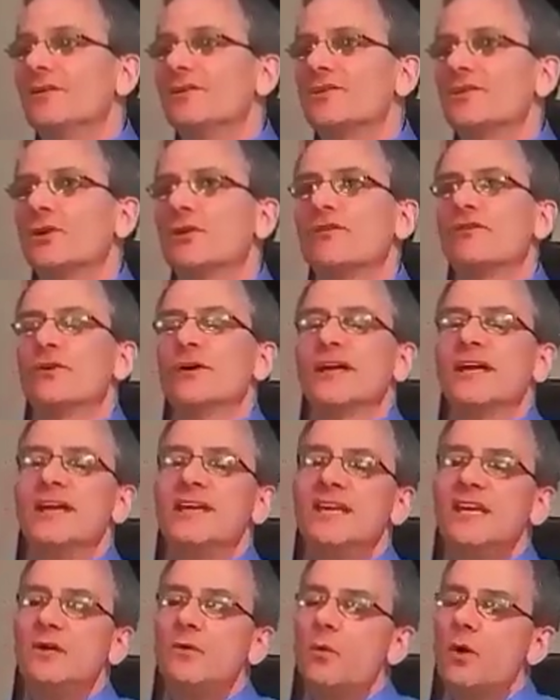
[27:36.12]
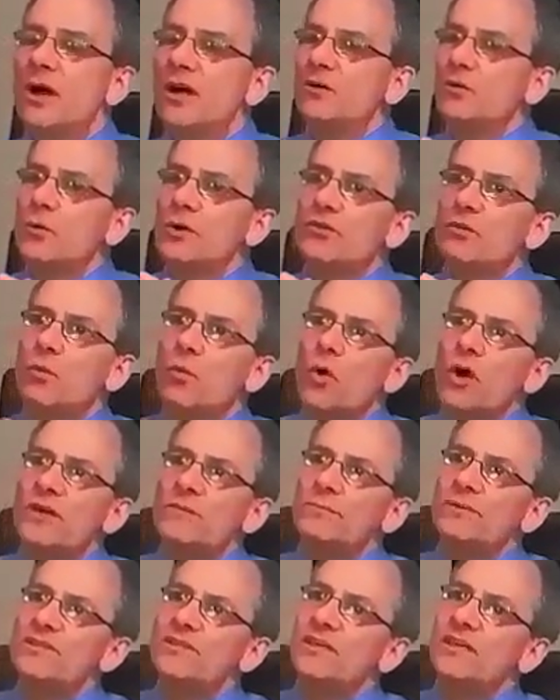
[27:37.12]
So for anyone with
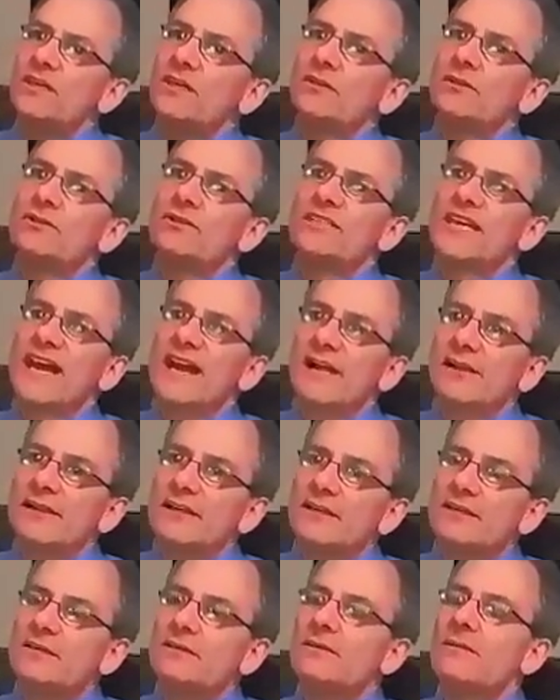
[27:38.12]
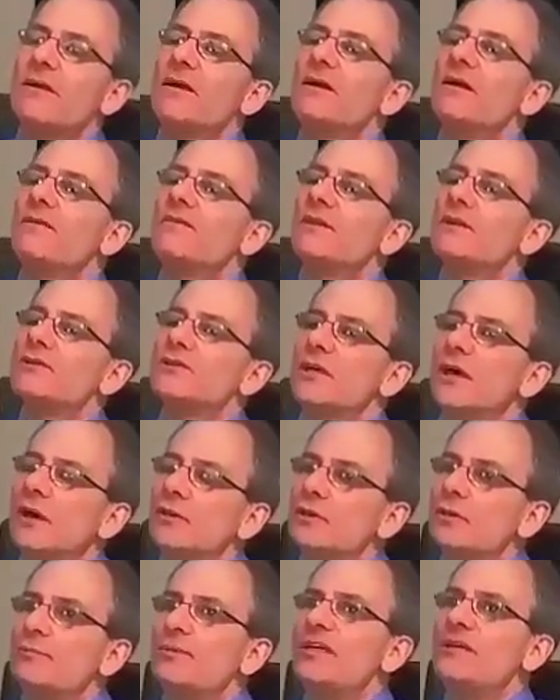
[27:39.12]
one particular talent, there's
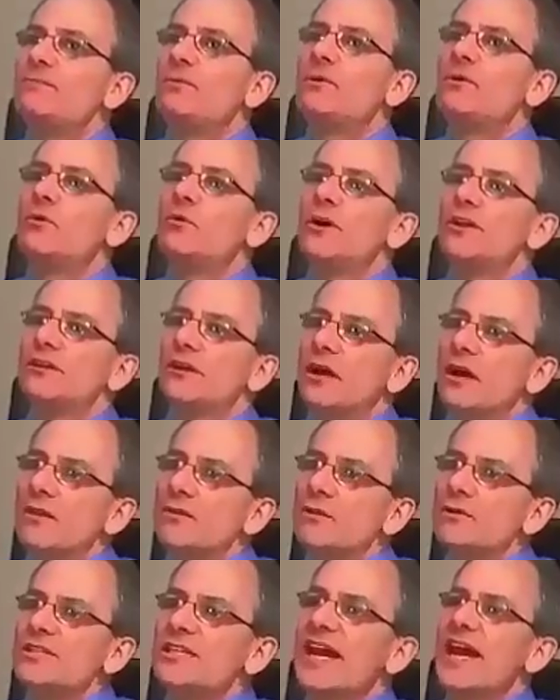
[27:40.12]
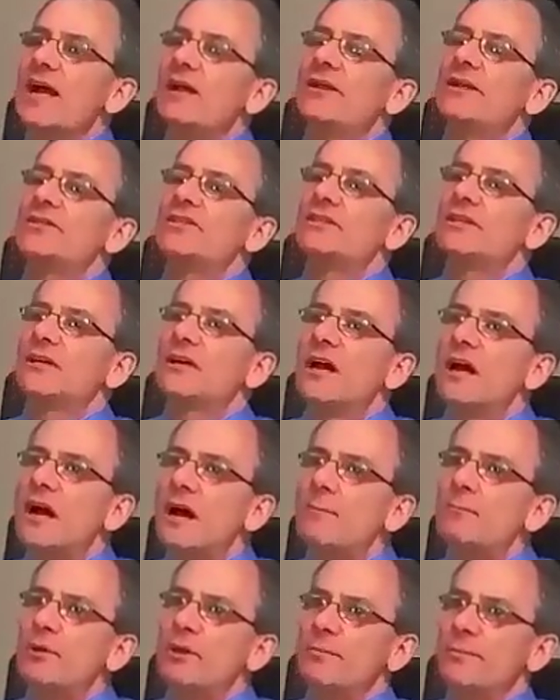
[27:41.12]
other people with other talents to
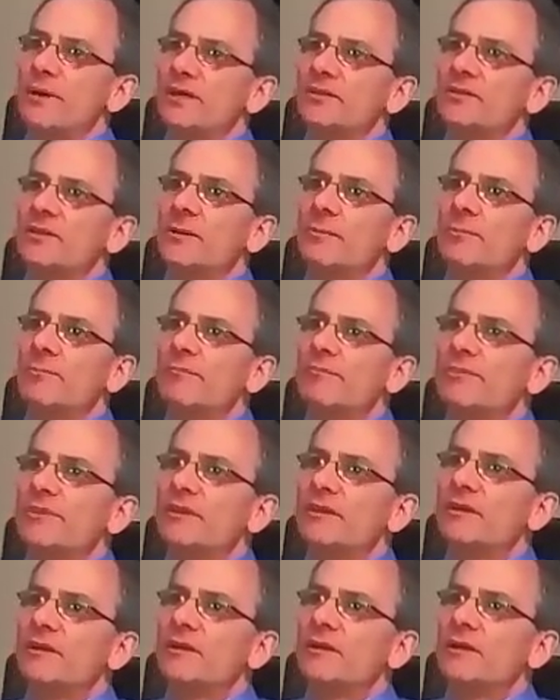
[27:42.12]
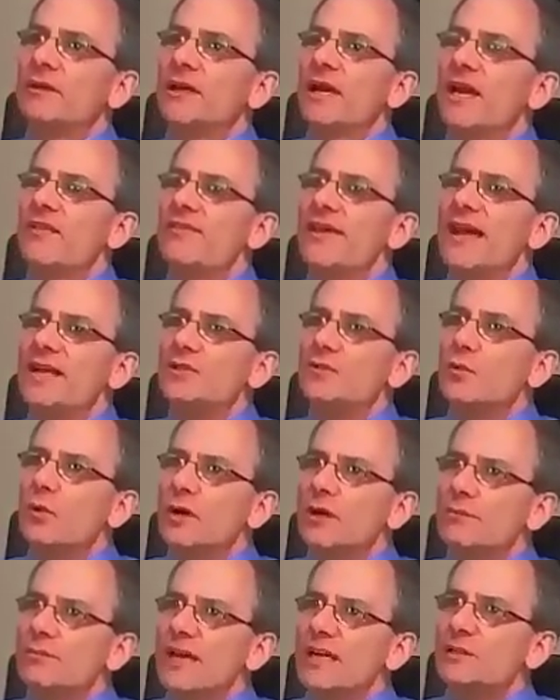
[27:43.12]
complement them. And that's
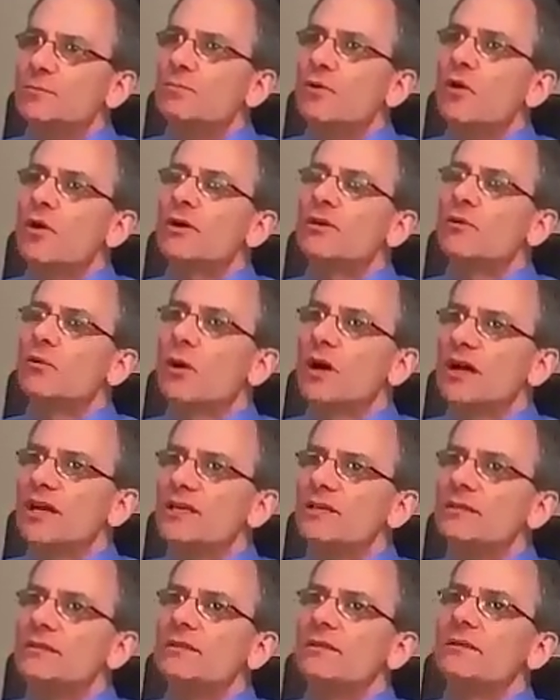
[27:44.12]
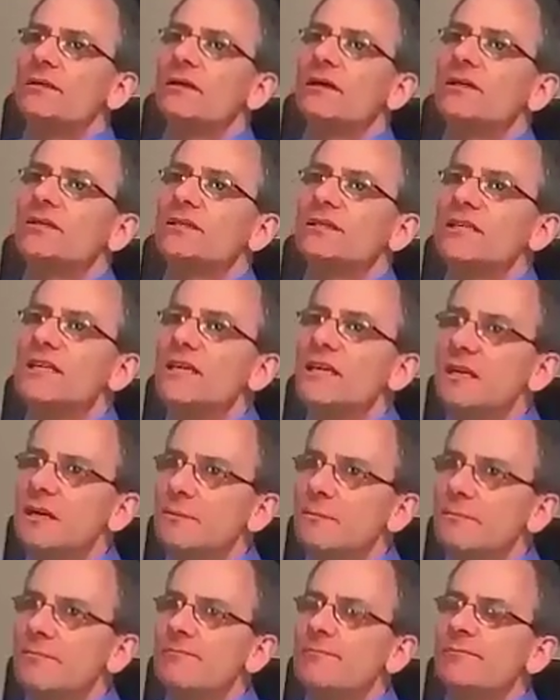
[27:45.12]
part of what a
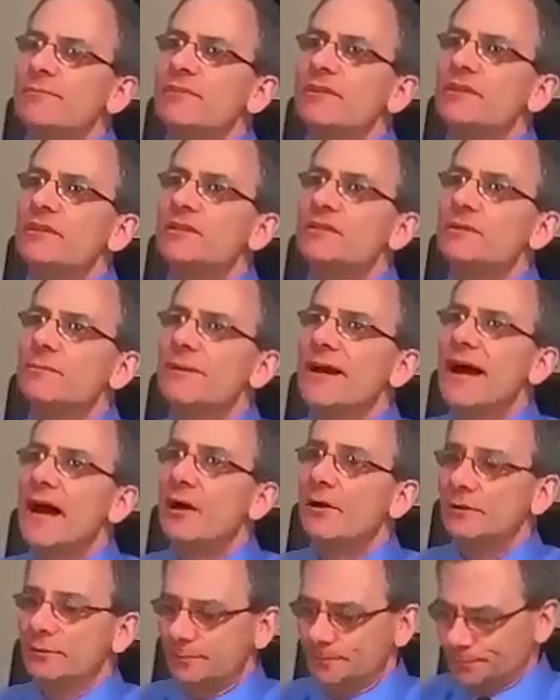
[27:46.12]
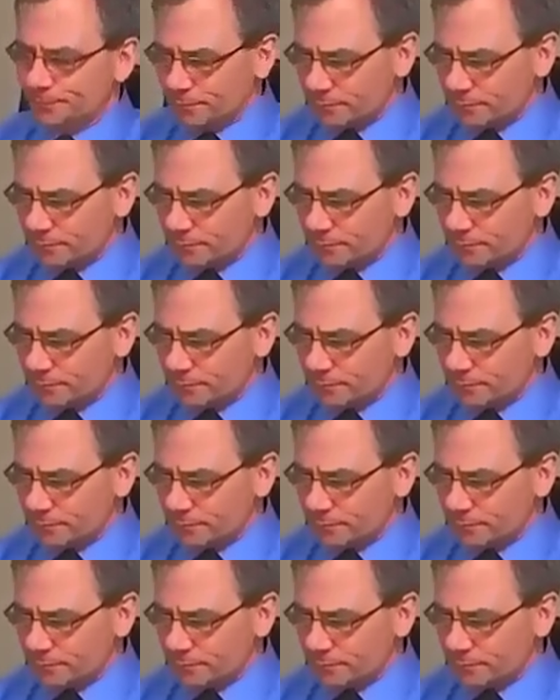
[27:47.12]
team is about.